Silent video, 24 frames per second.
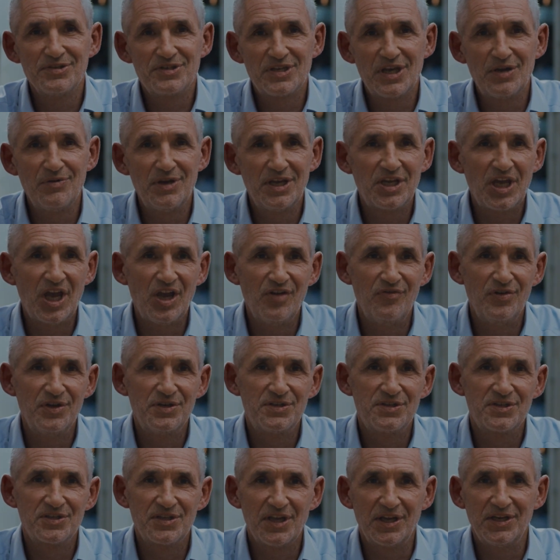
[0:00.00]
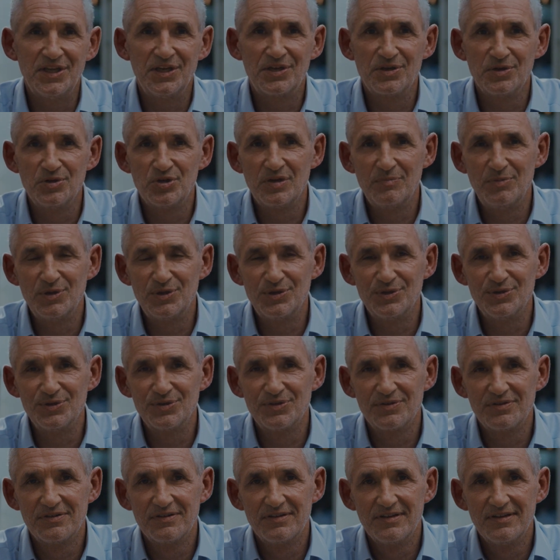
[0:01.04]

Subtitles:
ZOE COVID study contributors.